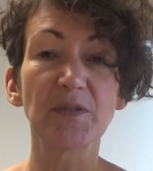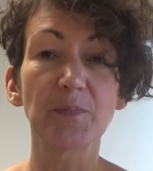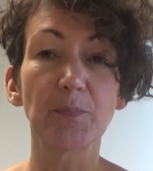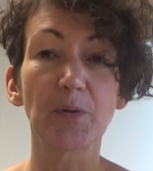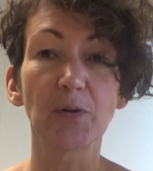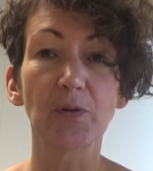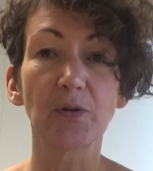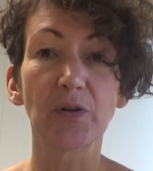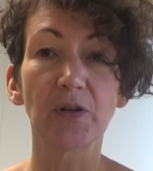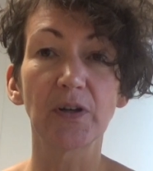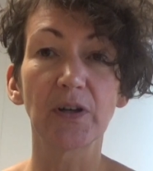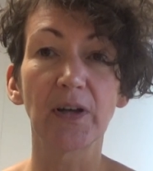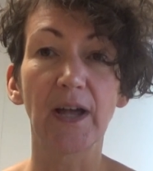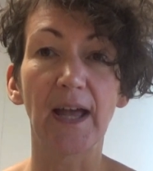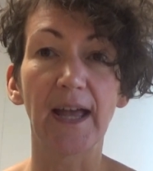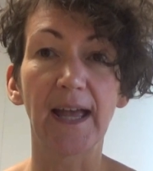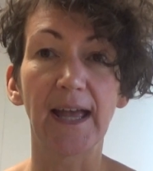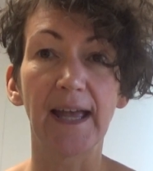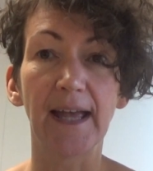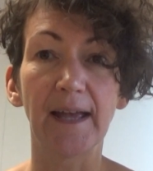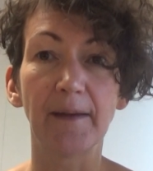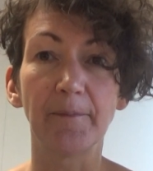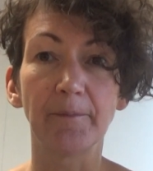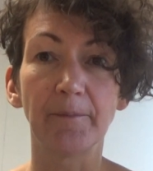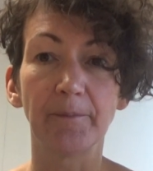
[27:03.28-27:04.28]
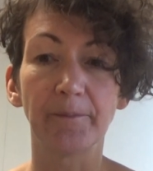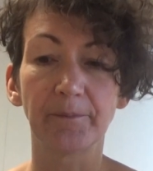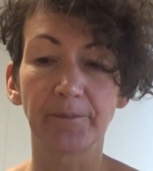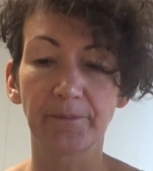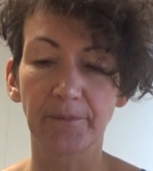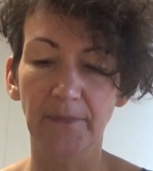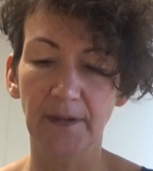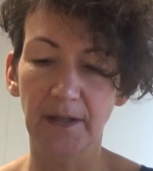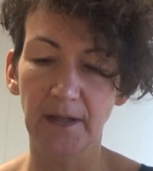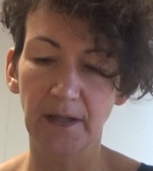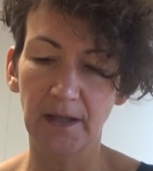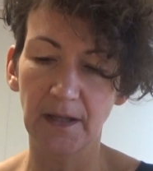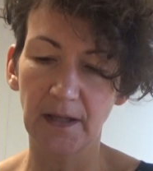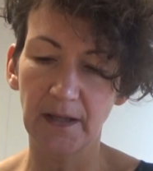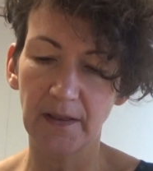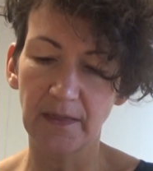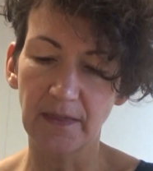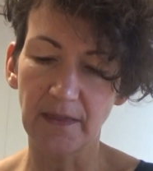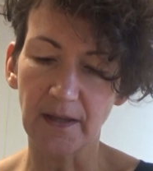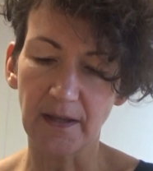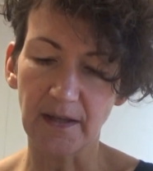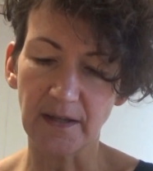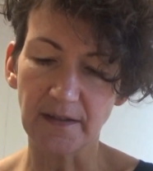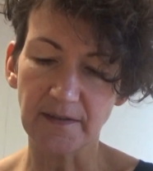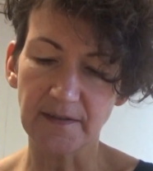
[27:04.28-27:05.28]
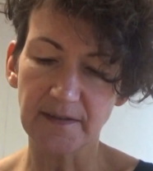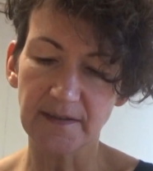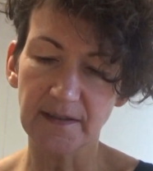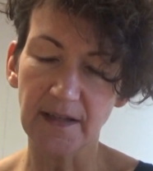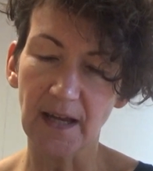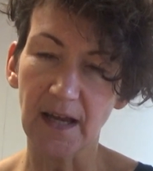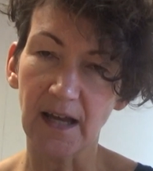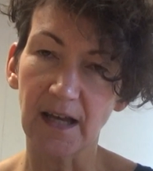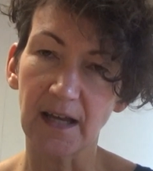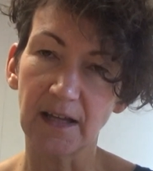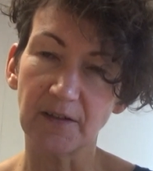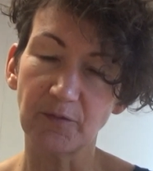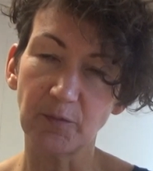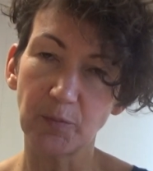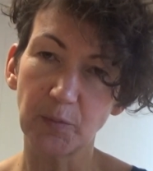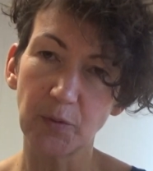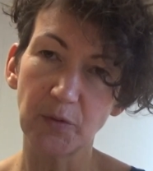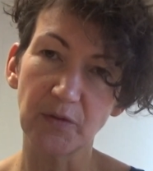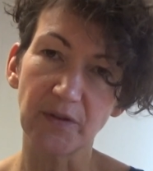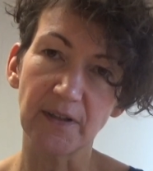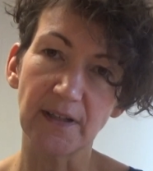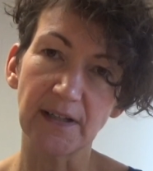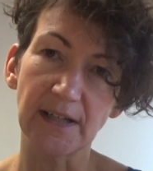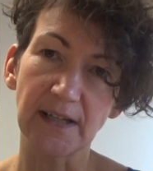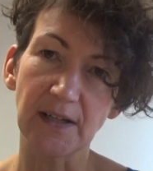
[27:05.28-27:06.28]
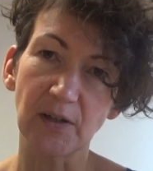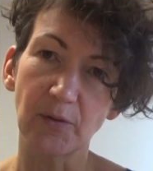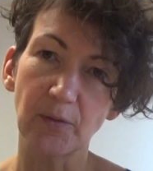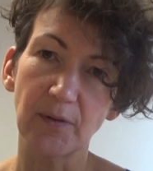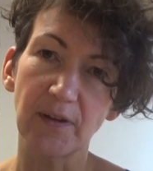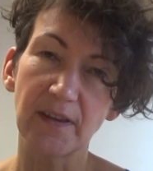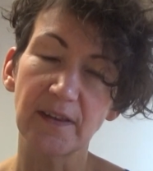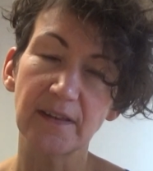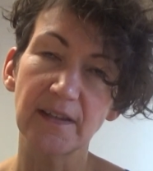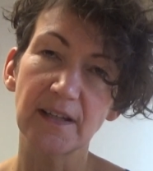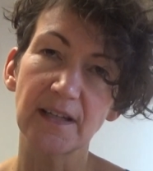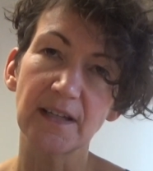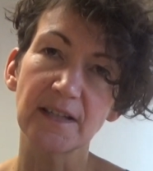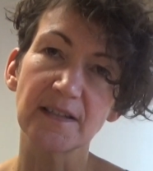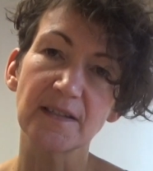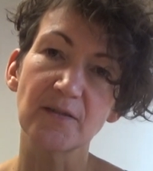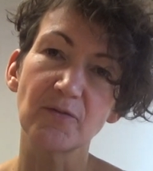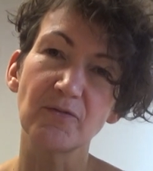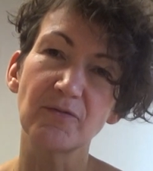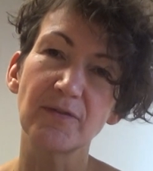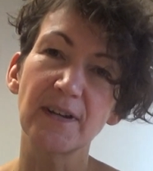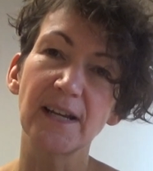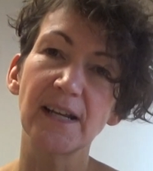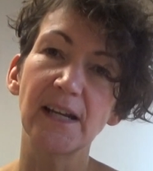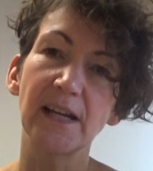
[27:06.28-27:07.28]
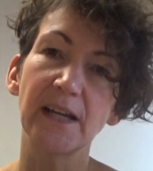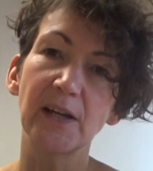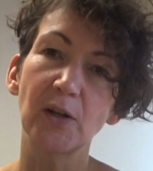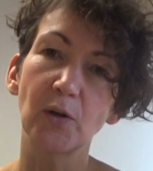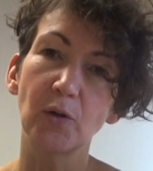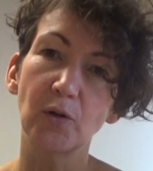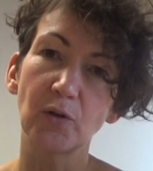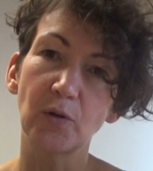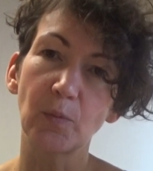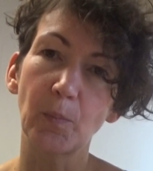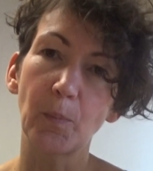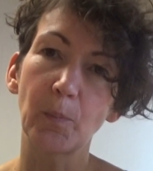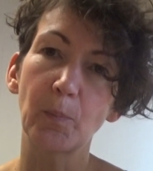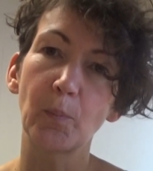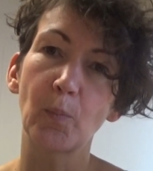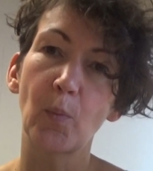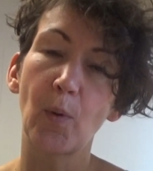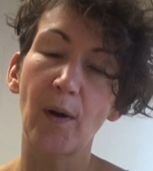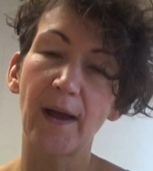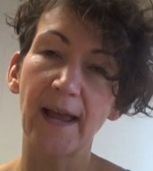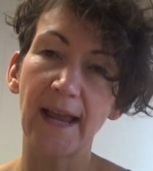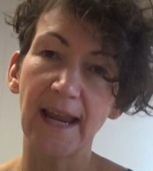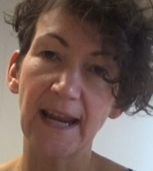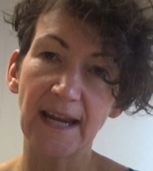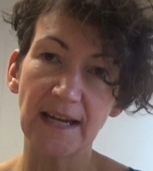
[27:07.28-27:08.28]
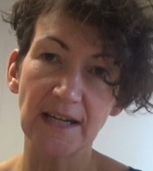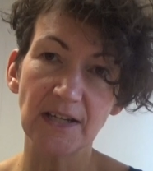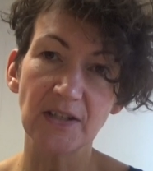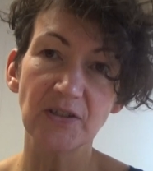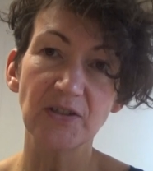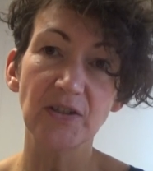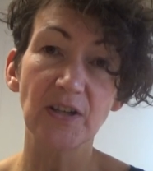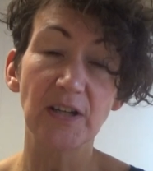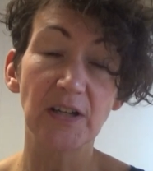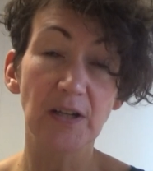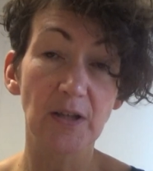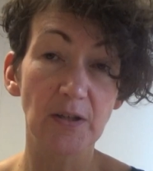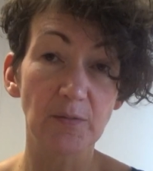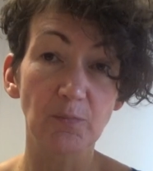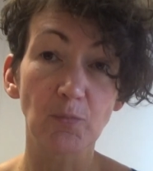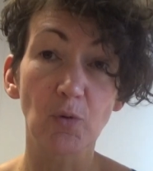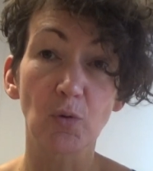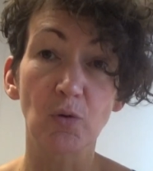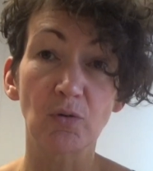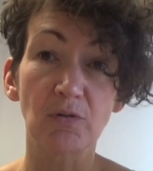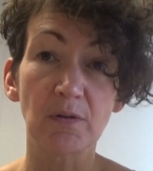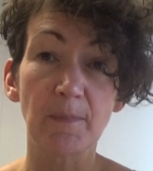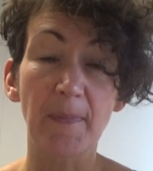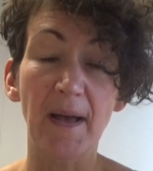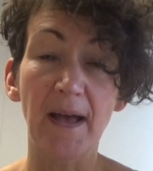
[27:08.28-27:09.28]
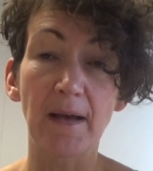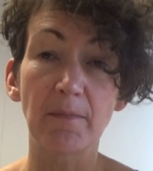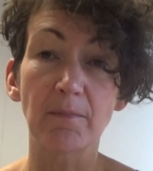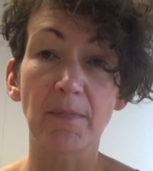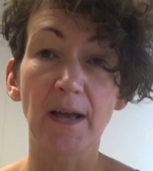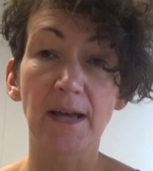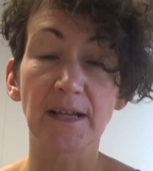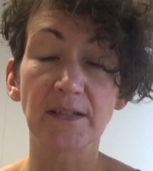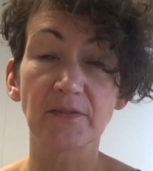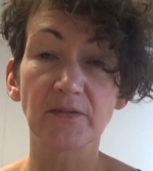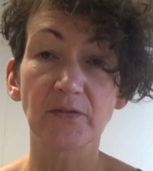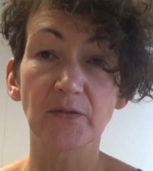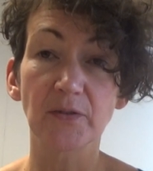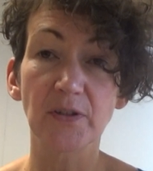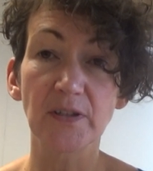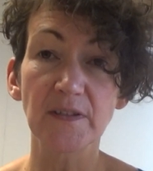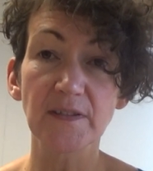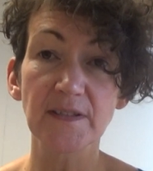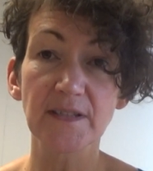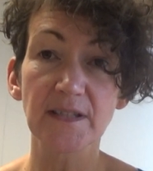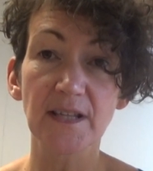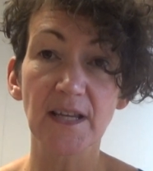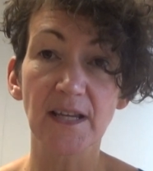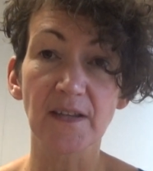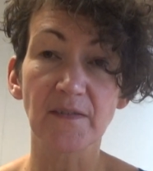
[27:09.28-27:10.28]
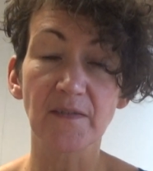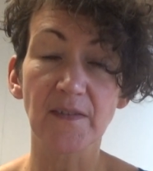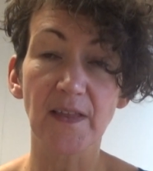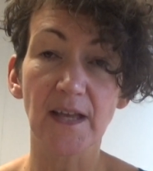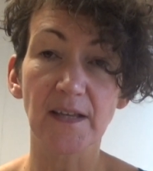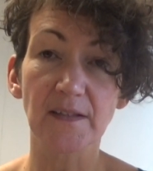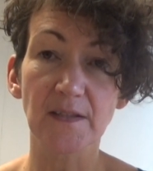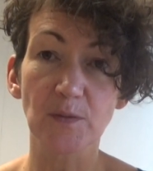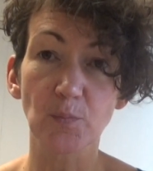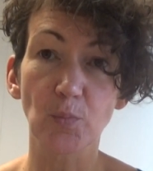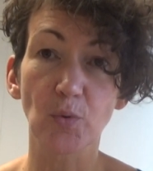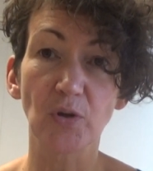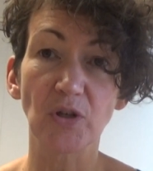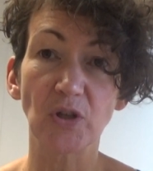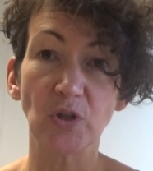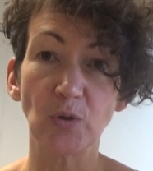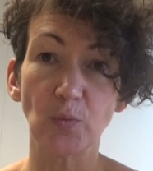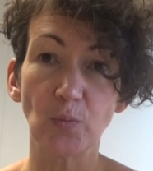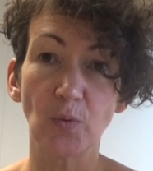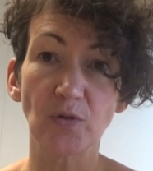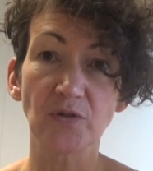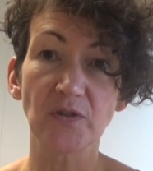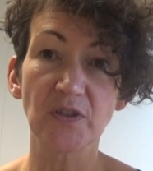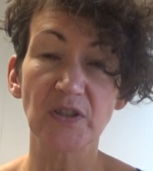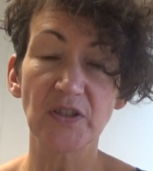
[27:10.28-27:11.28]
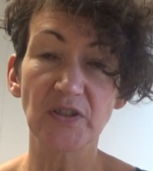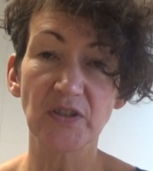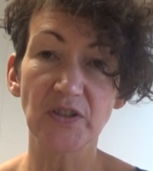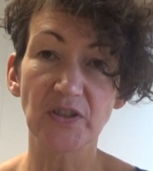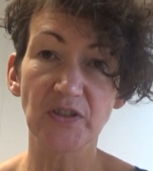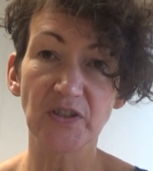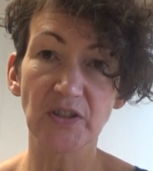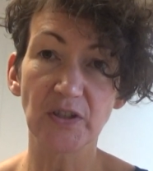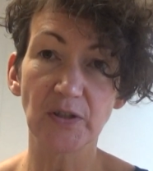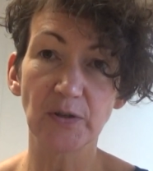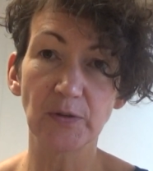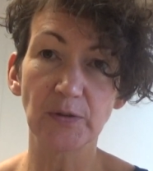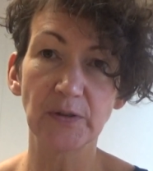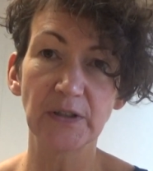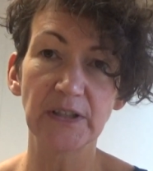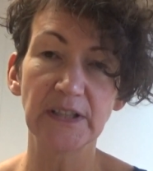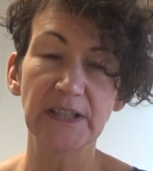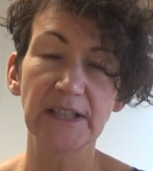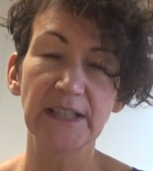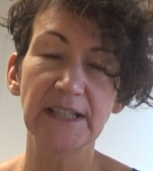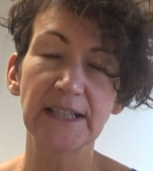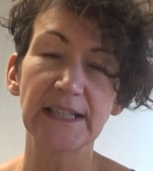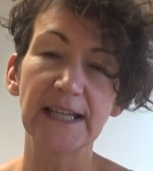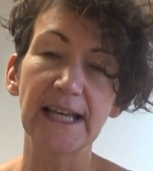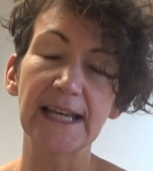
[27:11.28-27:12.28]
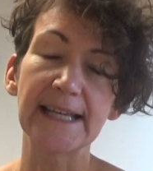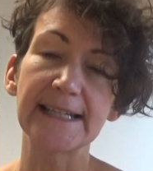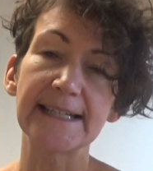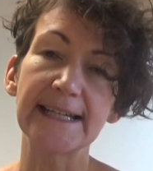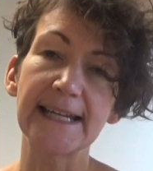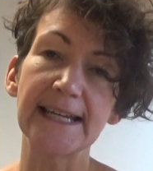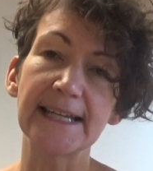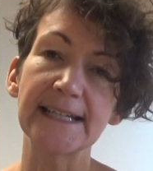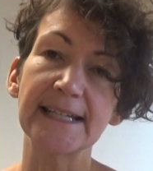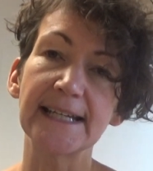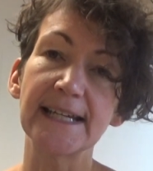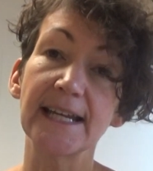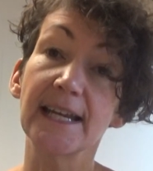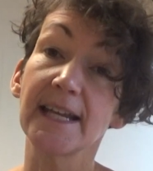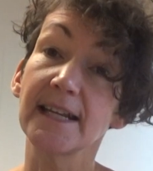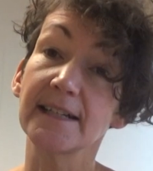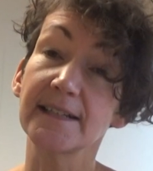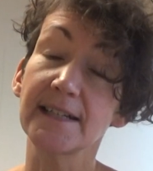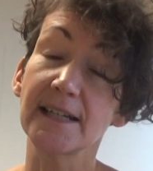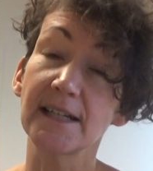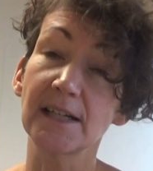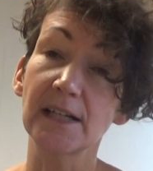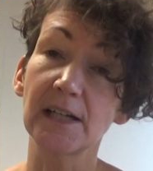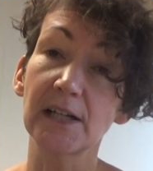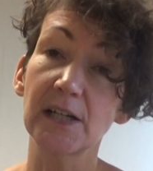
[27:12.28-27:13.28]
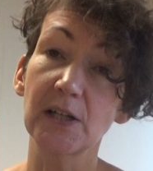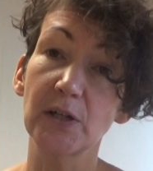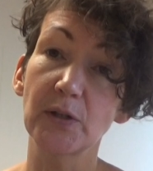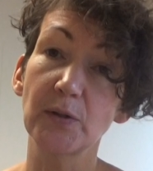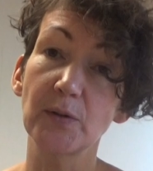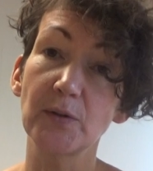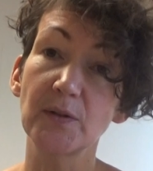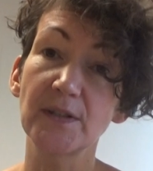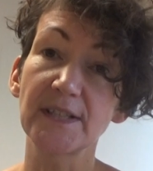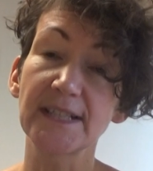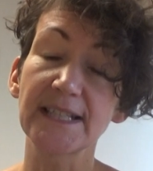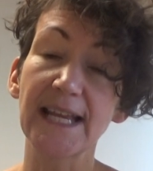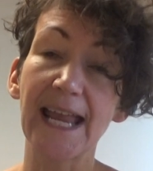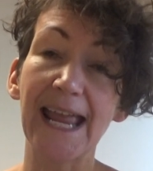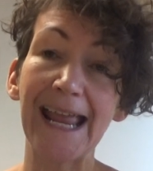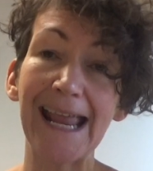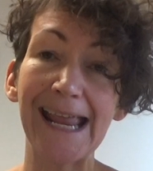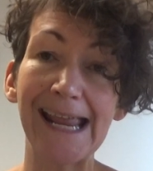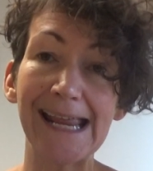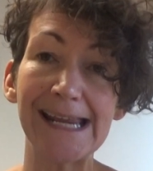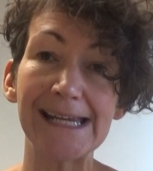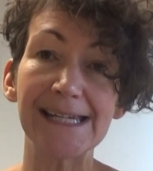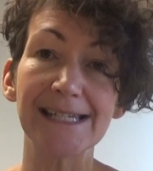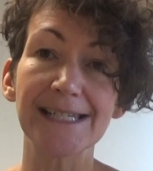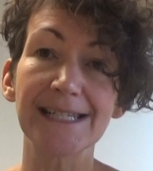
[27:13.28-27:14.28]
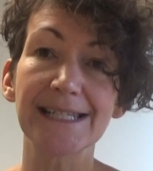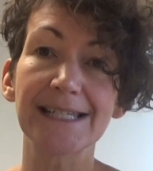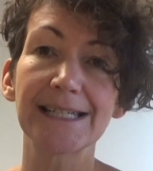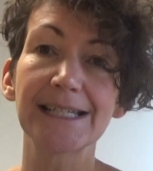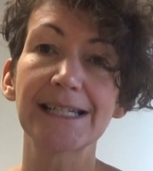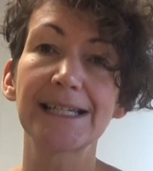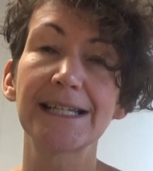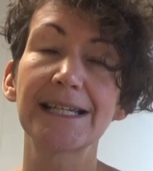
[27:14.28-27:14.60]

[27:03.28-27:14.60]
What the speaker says: book that I've put the link with is a really good way to learn more about mindfulness, if that's what you wanted to do. And in it includes 8